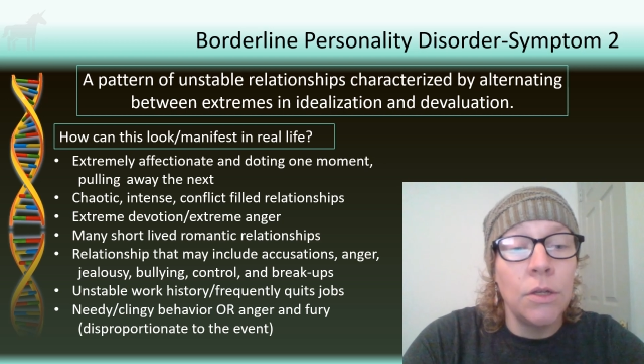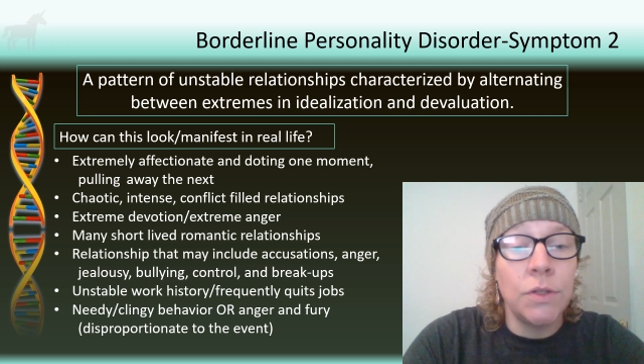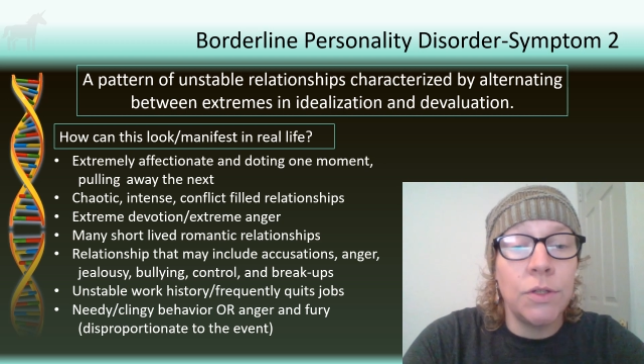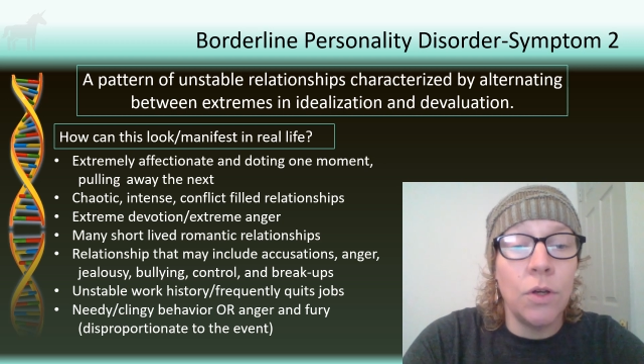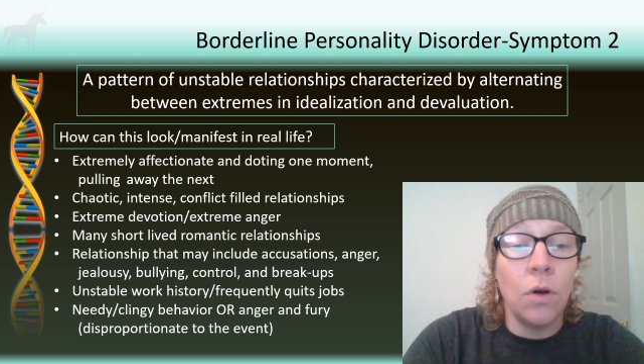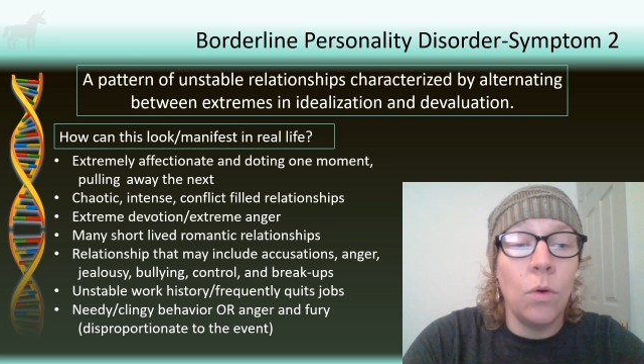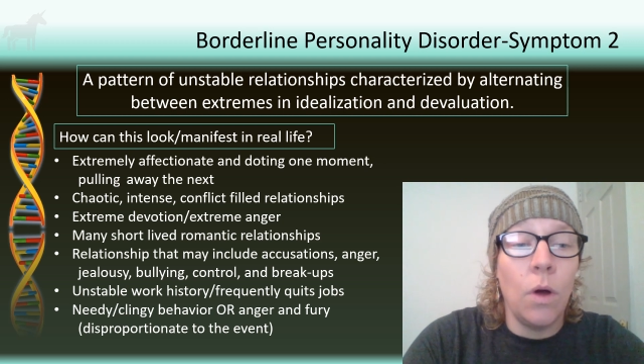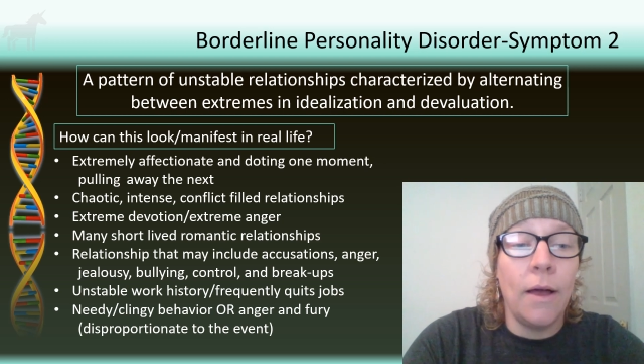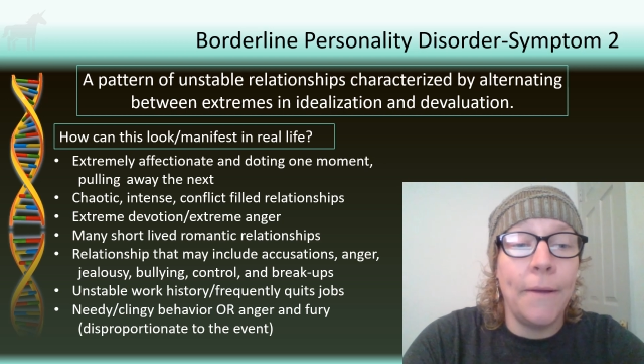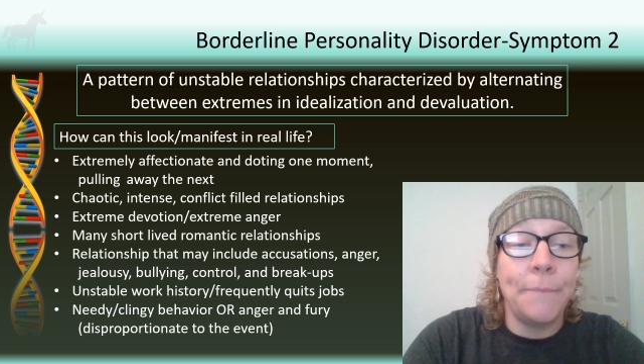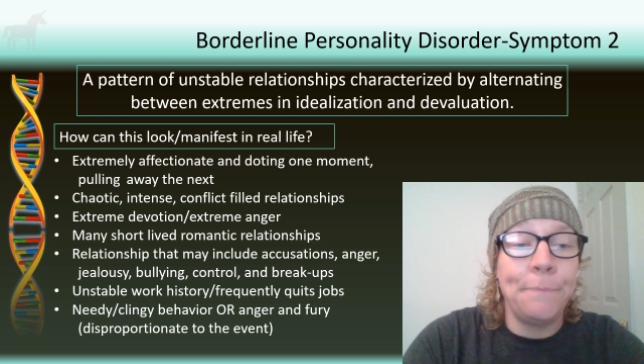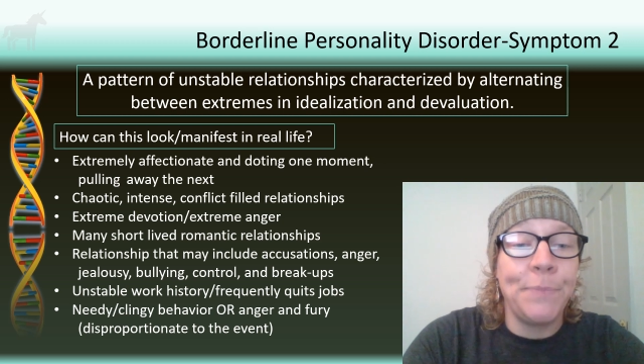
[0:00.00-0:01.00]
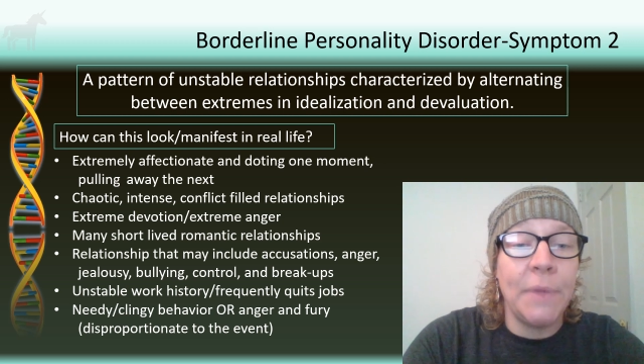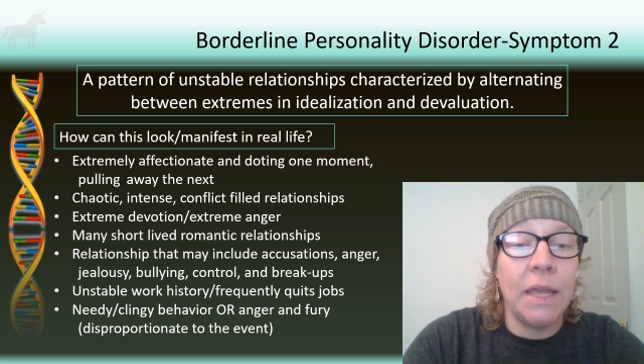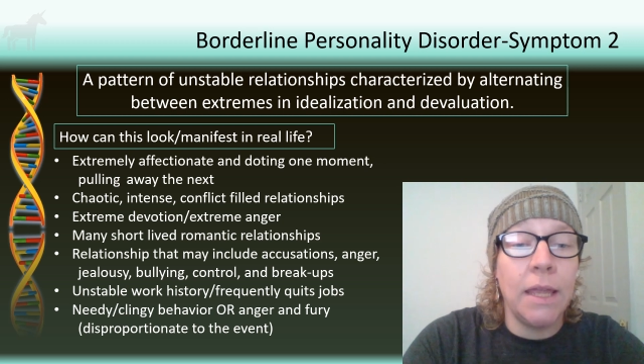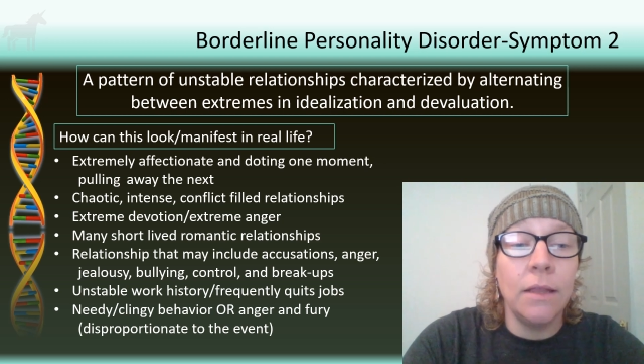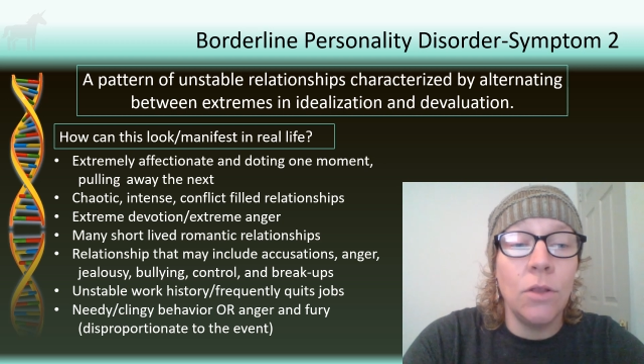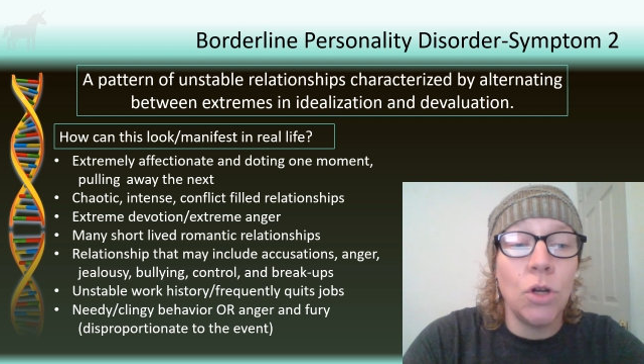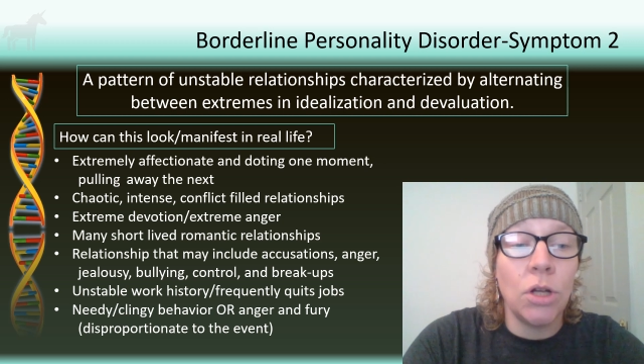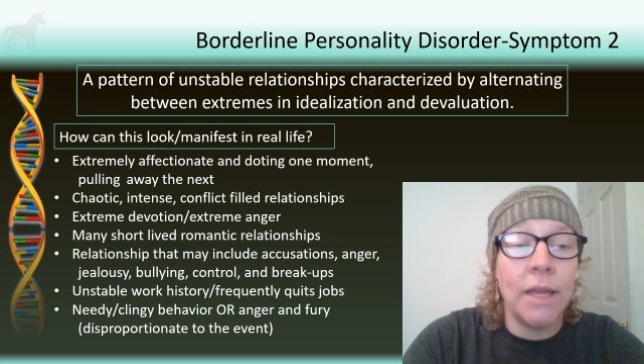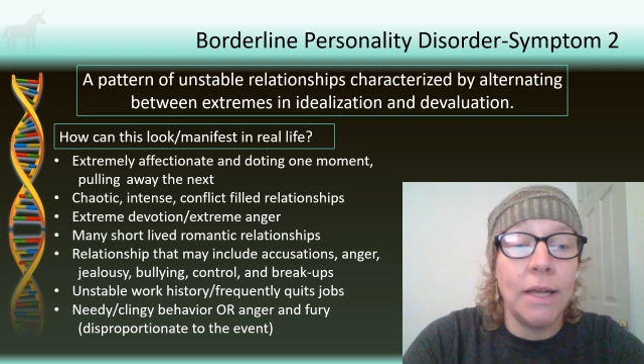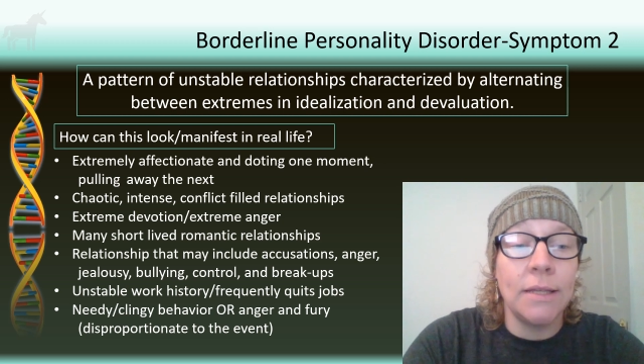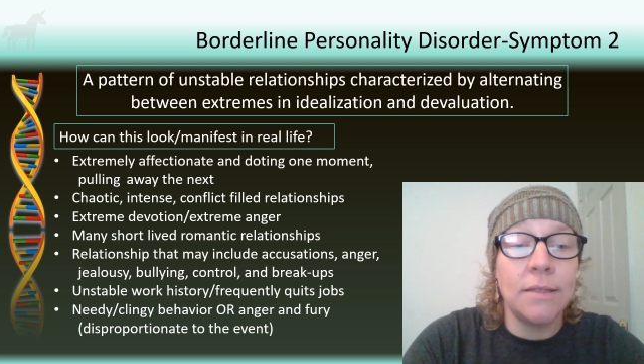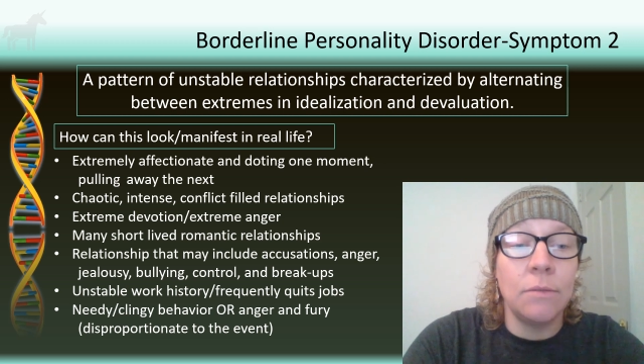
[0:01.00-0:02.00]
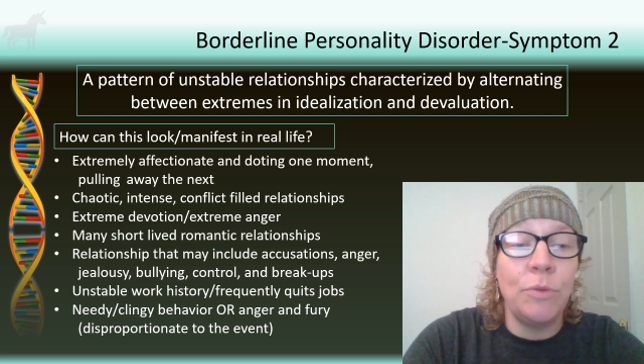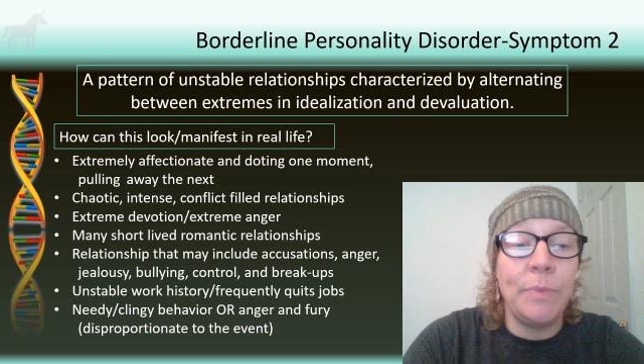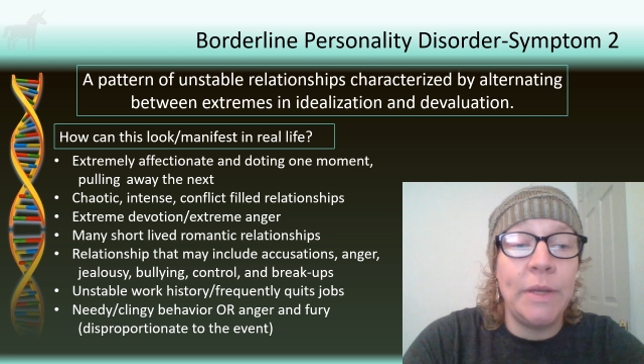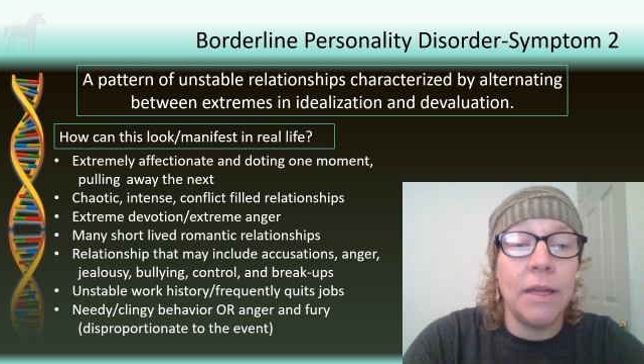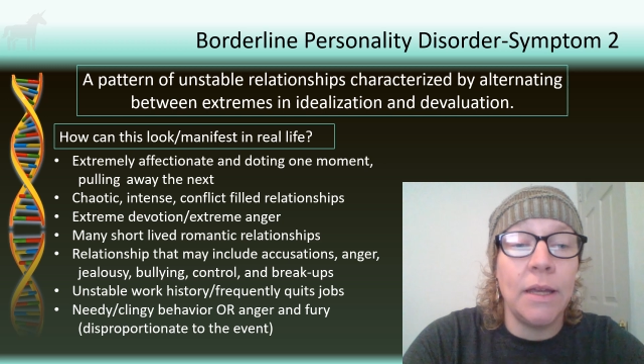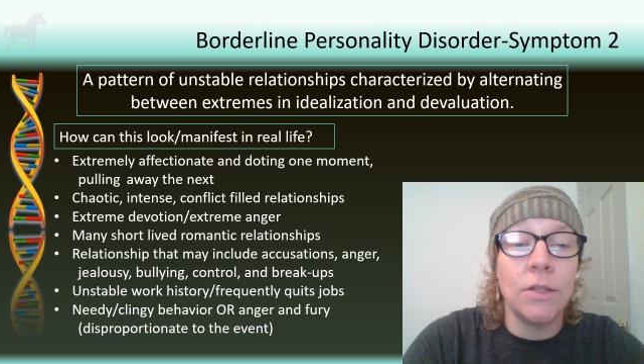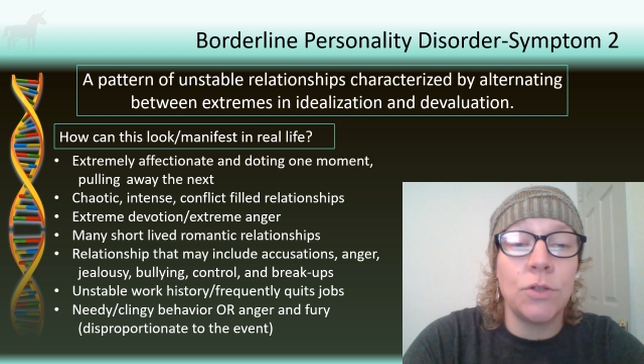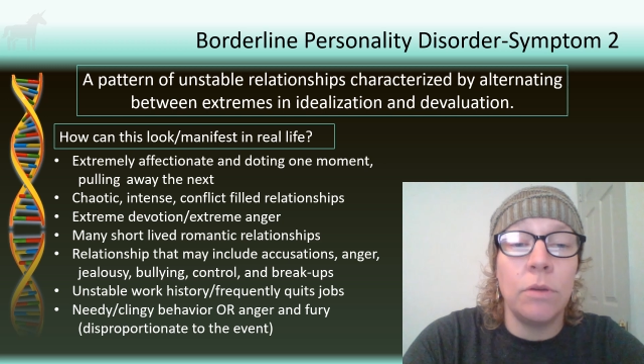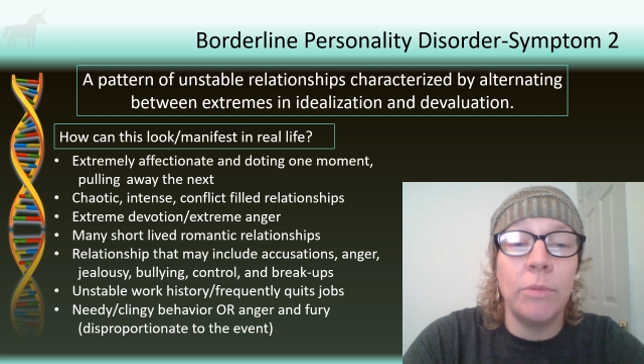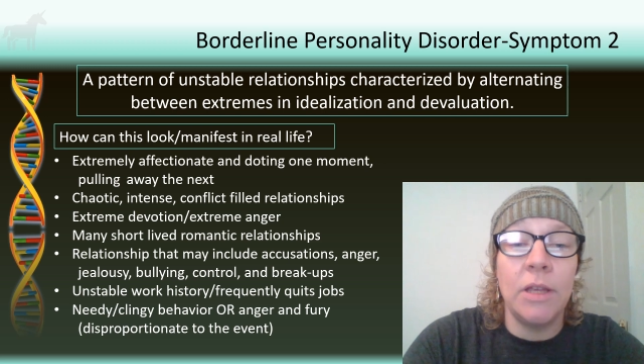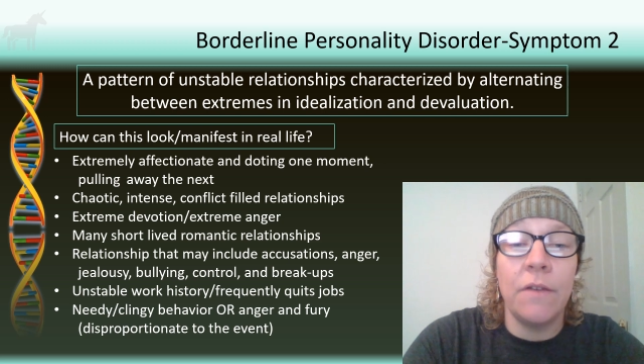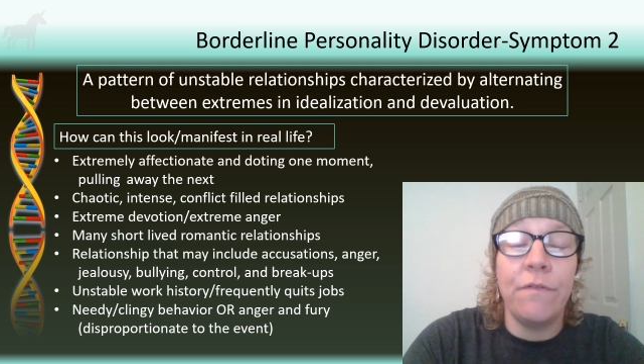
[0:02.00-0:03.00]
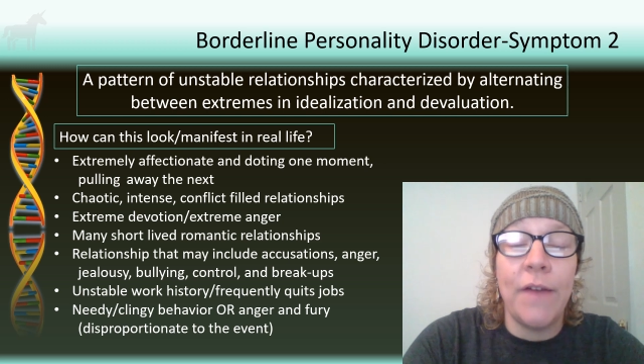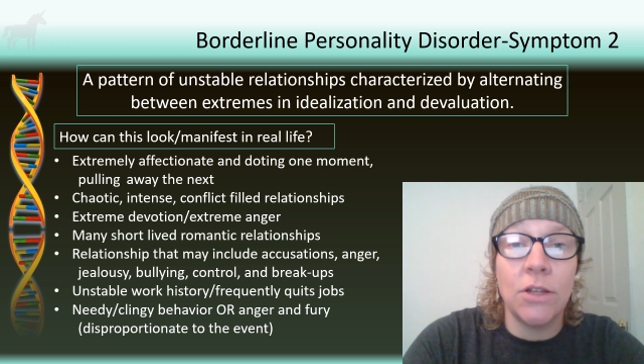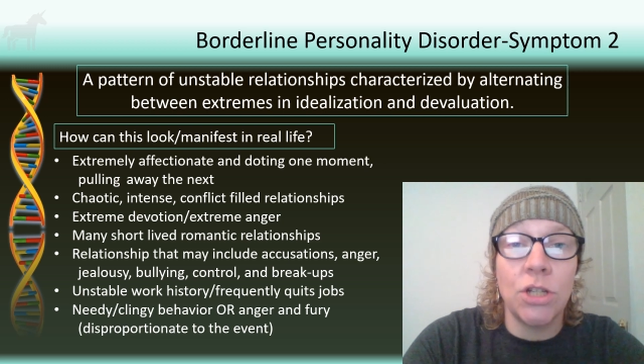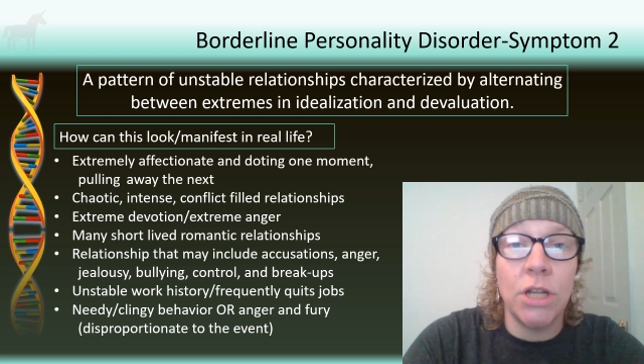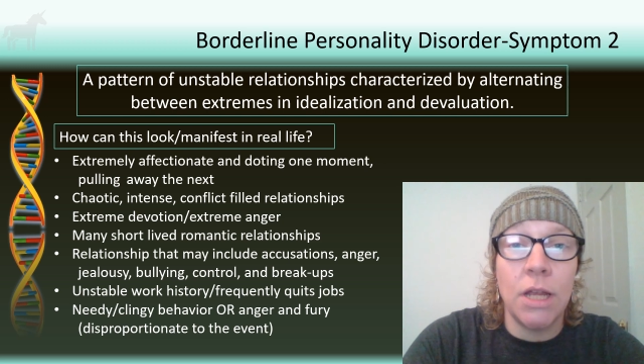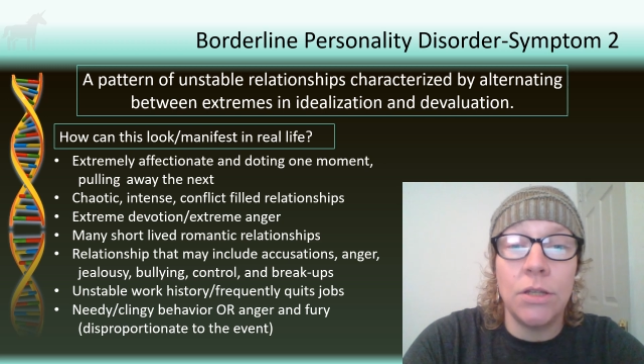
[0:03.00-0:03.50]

So it can look like someone being extremely affectionate